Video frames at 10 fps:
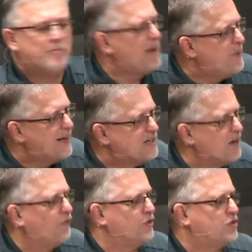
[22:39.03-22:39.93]
And it may be a
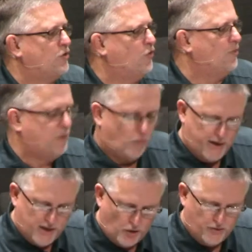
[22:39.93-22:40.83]
different storm, but
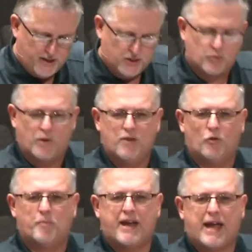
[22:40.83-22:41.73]
we know this
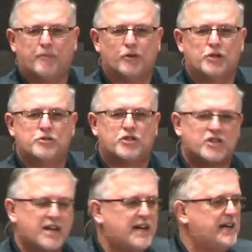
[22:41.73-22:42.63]
we will be able to
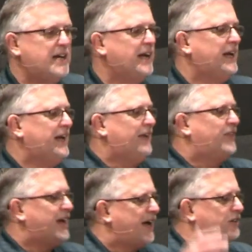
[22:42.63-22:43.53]
see
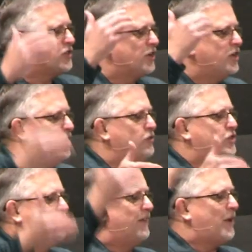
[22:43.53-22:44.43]
the
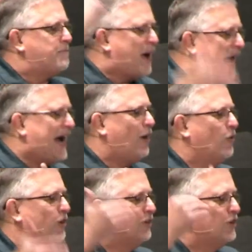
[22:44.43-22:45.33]
execution of the
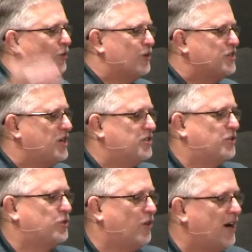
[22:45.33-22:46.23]
power of the Lord
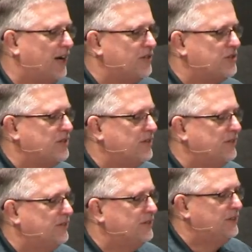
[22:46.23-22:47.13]
Jesus Christ
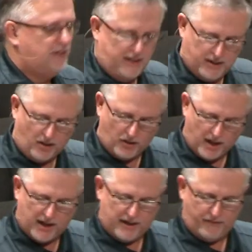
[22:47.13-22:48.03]
in our
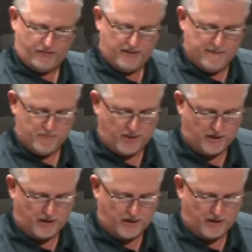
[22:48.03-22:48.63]
life.